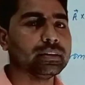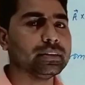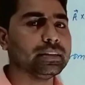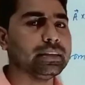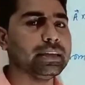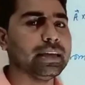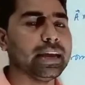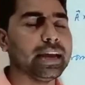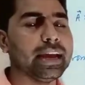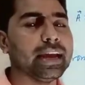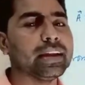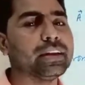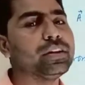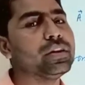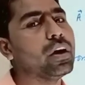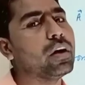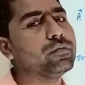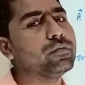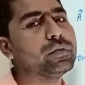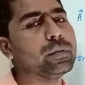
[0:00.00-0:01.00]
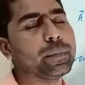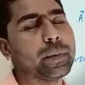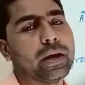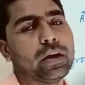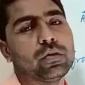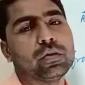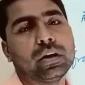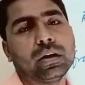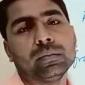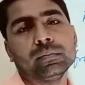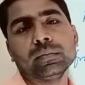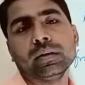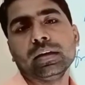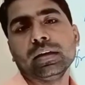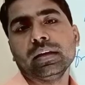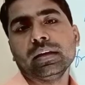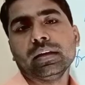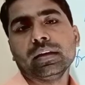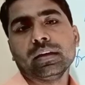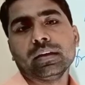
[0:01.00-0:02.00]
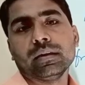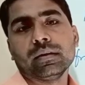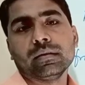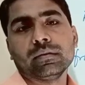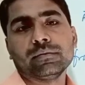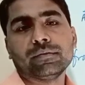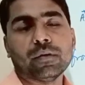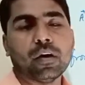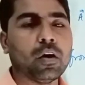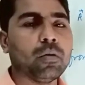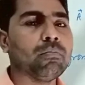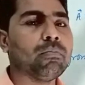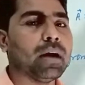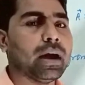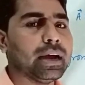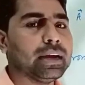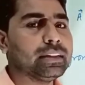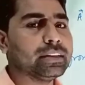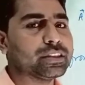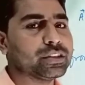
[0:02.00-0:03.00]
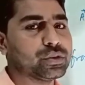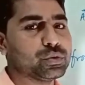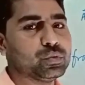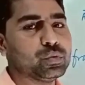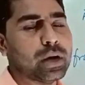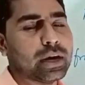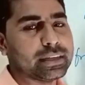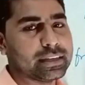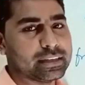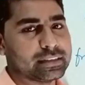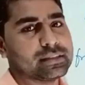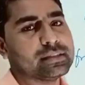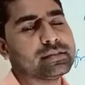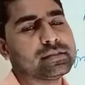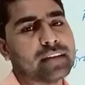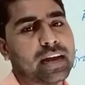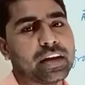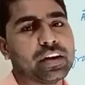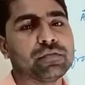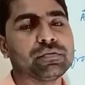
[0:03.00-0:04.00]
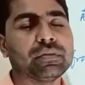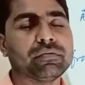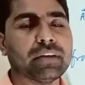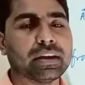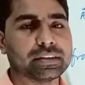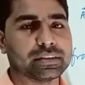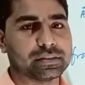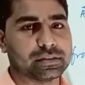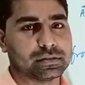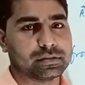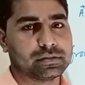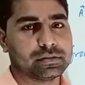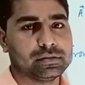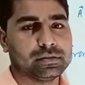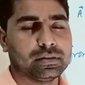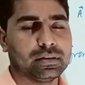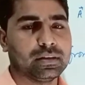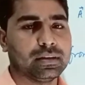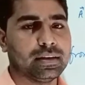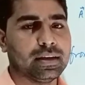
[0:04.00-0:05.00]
The area of the parallelogram formed by the two adjacent sides of the vectors.